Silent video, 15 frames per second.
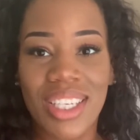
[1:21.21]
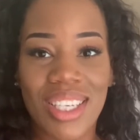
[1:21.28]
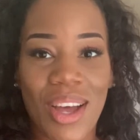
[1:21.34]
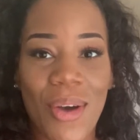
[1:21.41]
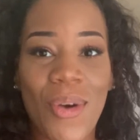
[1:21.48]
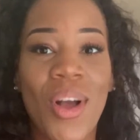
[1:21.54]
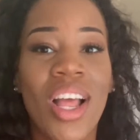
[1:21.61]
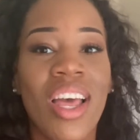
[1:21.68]

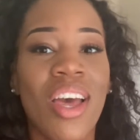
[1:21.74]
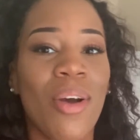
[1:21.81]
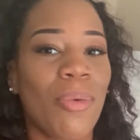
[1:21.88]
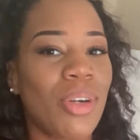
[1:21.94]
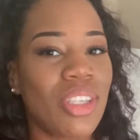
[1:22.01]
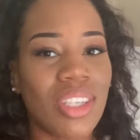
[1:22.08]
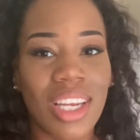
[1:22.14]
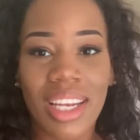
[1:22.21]
So
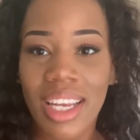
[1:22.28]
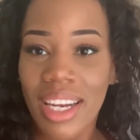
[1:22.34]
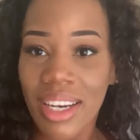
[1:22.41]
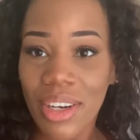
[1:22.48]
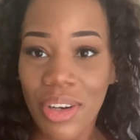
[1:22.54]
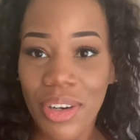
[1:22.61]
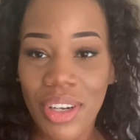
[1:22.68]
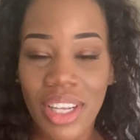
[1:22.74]
we're just gonna get
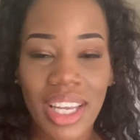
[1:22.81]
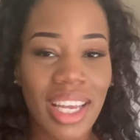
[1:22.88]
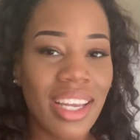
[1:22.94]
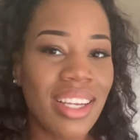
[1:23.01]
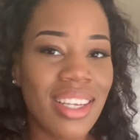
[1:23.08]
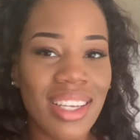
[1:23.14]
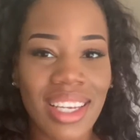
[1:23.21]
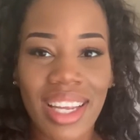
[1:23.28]
in
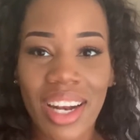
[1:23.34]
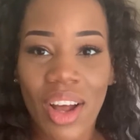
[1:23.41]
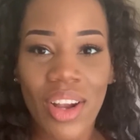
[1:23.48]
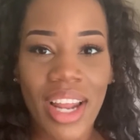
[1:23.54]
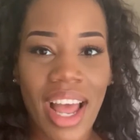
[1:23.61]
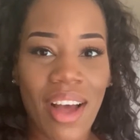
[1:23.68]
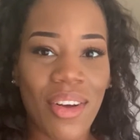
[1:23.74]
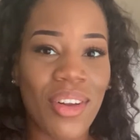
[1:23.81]
early, get
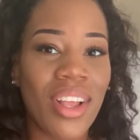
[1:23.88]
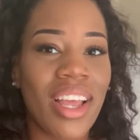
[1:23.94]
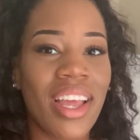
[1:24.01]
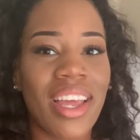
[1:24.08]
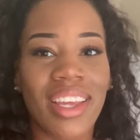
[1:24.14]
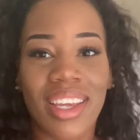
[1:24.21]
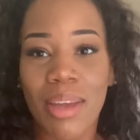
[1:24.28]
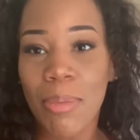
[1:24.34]
on out,
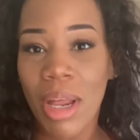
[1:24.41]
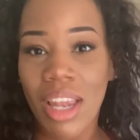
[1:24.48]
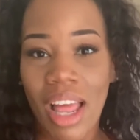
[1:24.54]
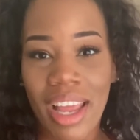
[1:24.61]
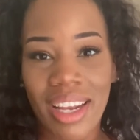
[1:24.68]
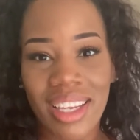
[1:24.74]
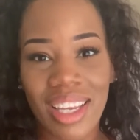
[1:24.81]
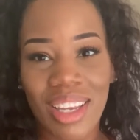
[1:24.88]
get my
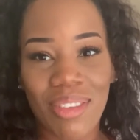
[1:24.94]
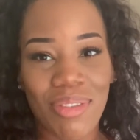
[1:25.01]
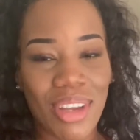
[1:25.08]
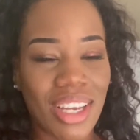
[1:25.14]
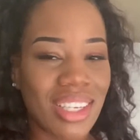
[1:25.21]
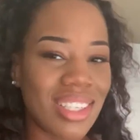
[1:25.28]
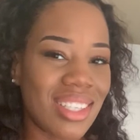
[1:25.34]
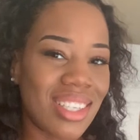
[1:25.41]
Lion King
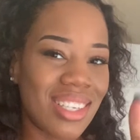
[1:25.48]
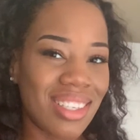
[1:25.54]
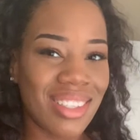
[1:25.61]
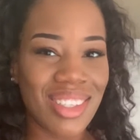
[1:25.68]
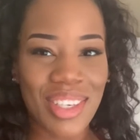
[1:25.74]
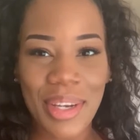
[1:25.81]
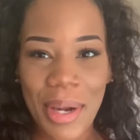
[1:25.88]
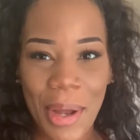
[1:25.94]
fix,
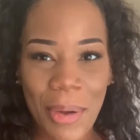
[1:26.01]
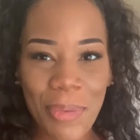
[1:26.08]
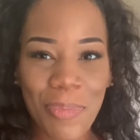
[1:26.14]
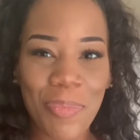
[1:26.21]
you know.